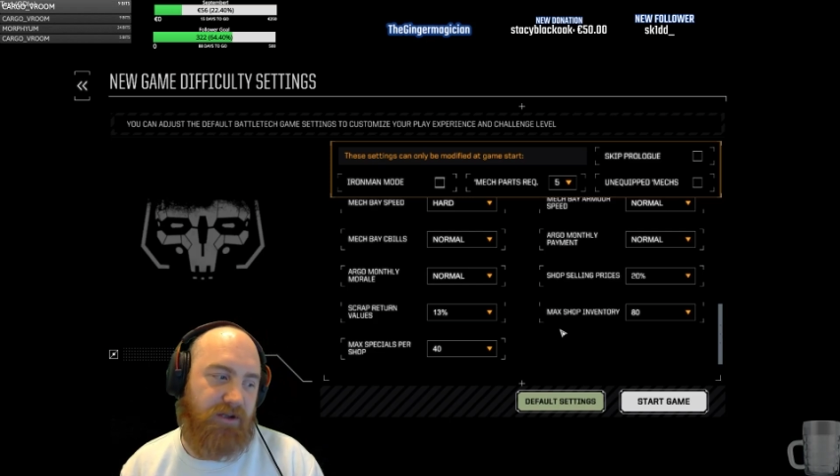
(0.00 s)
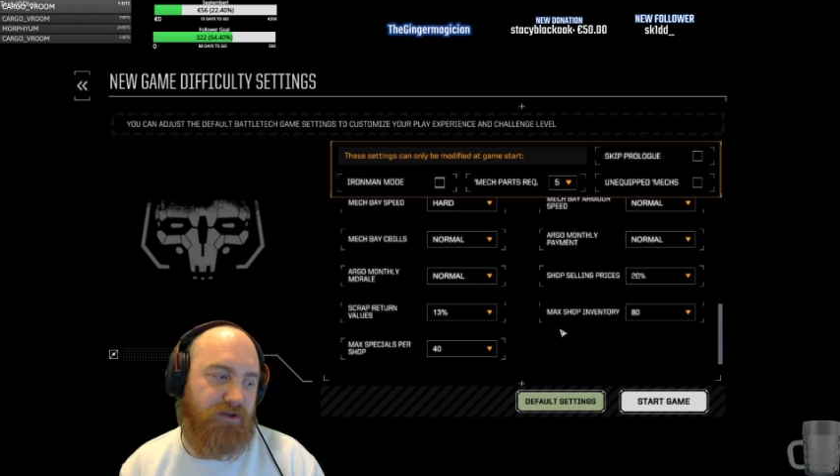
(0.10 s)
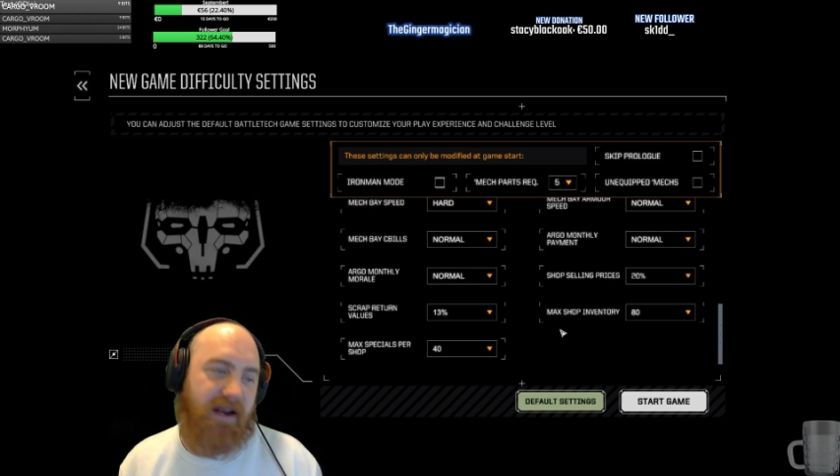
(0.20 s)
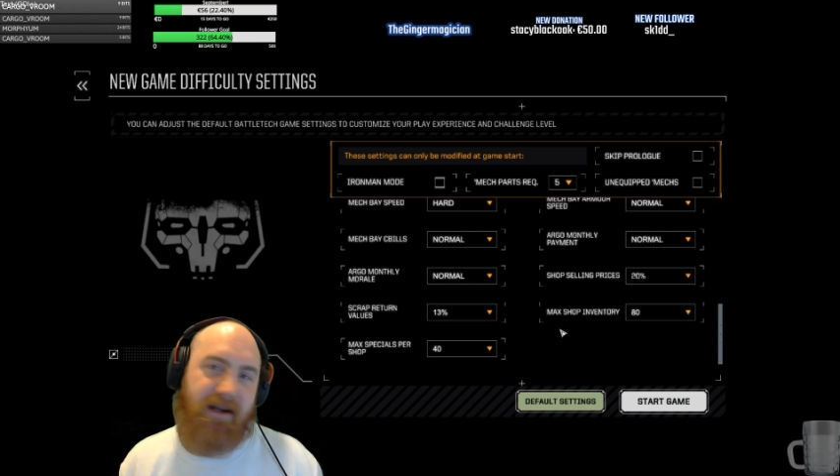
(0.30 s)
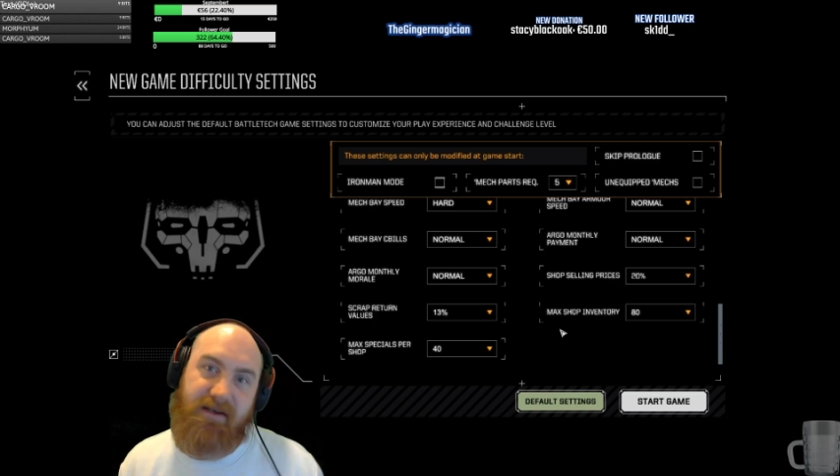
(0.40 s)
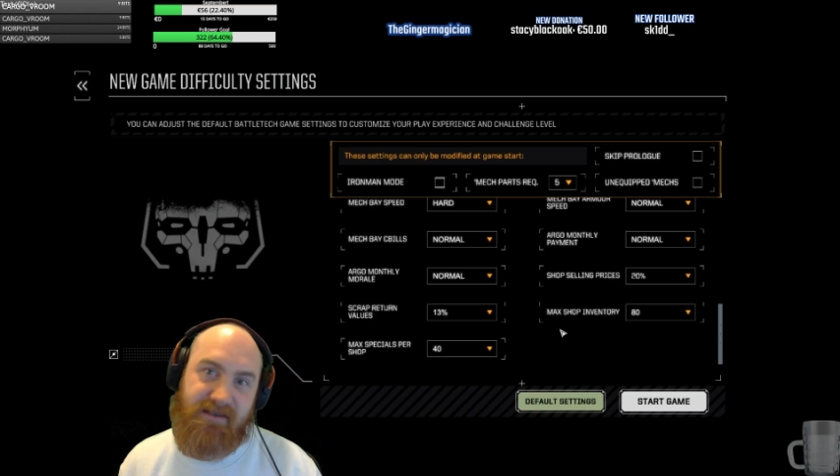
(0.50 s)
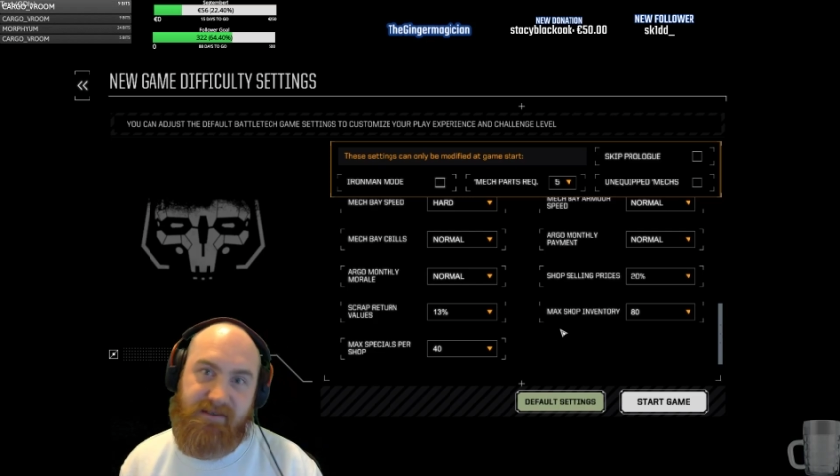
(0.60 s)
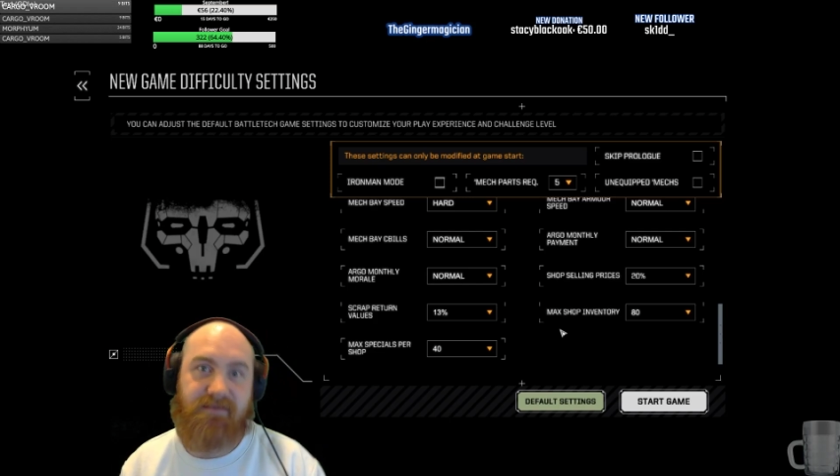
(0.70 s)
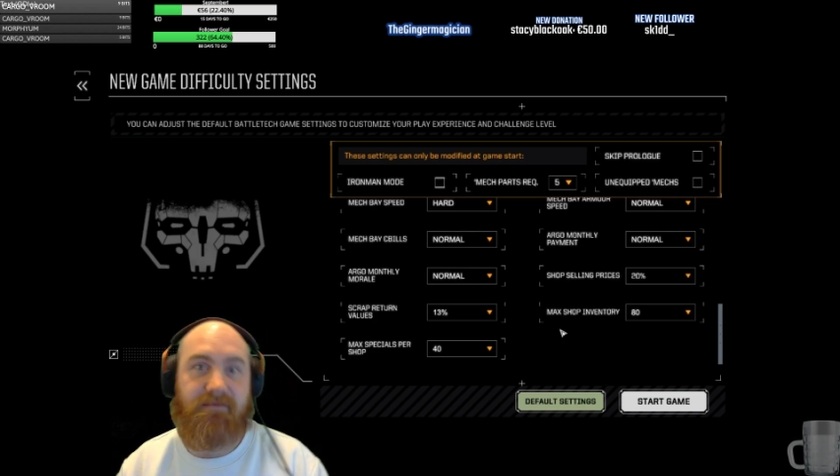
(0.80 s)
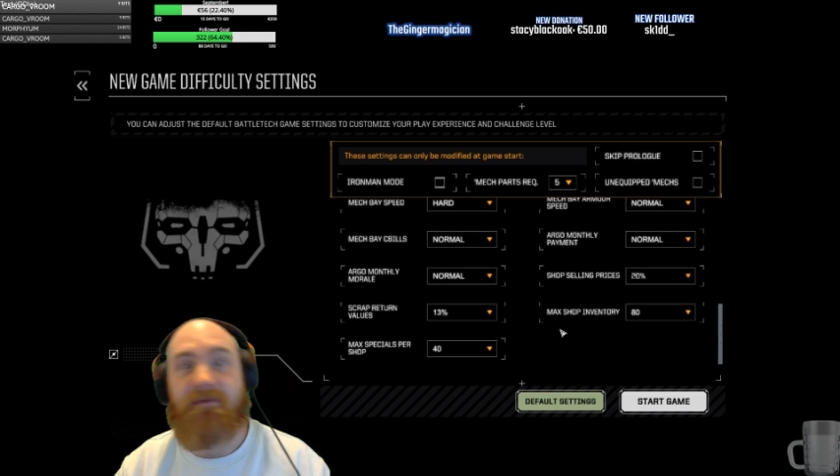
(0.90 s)
trading
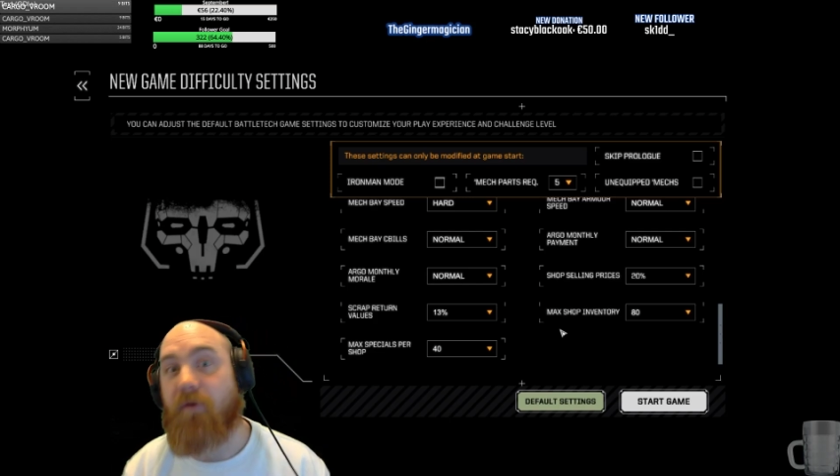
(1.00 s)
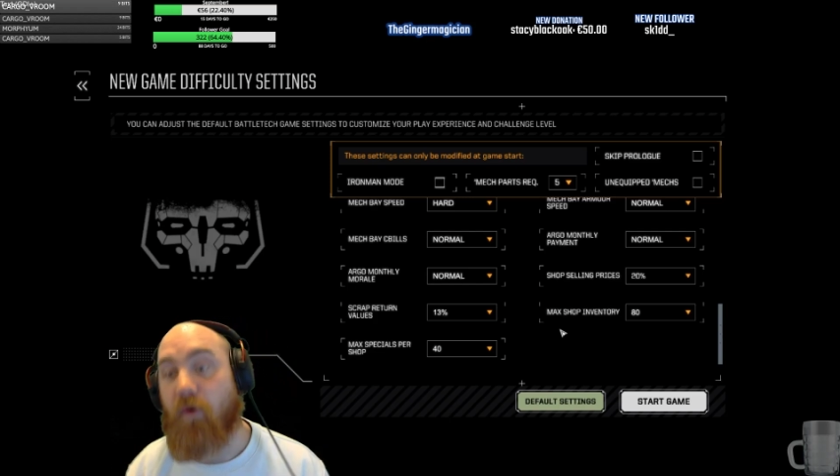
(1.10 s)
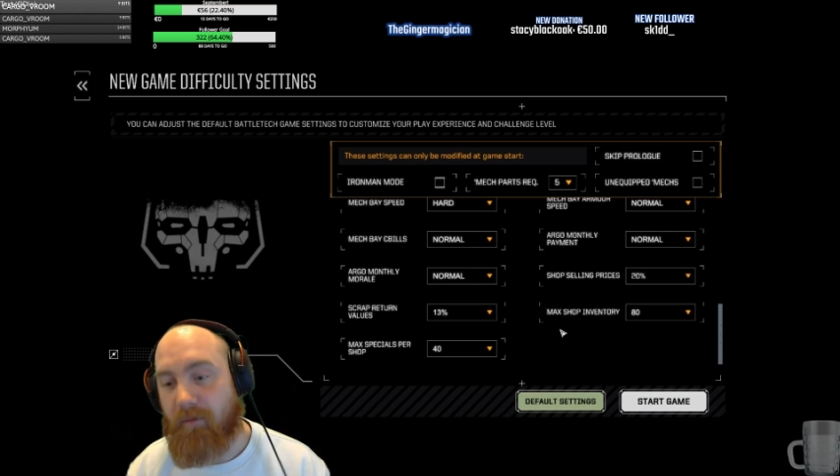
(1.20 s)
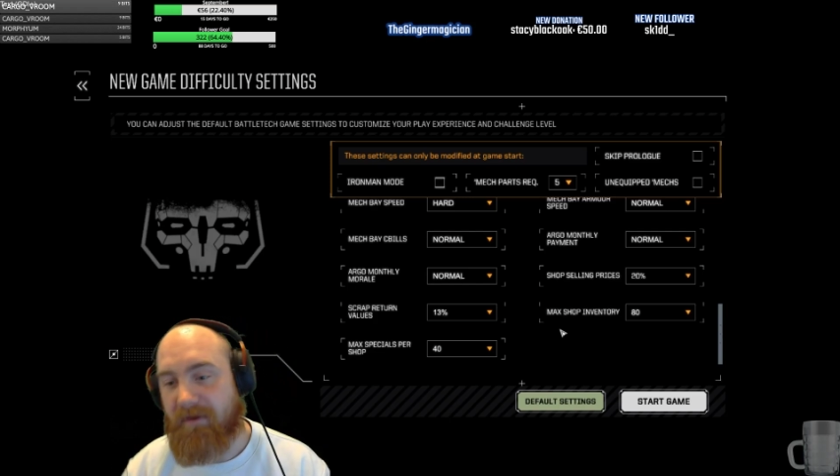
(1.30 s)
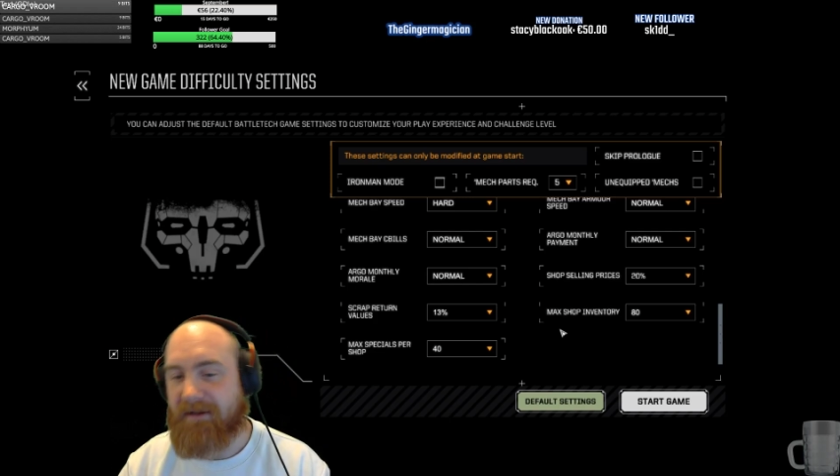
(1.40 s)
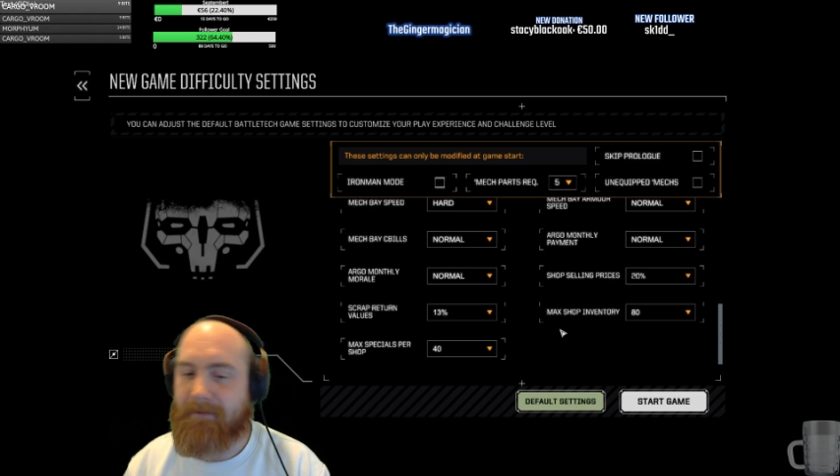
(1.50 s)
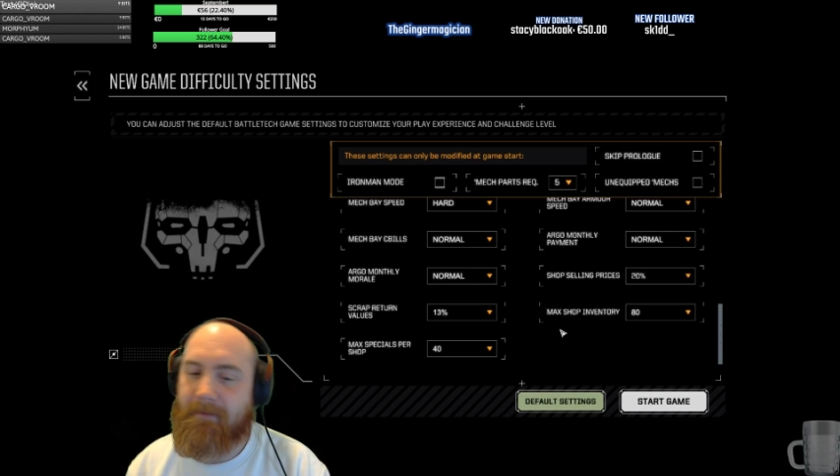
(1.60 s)
system for me.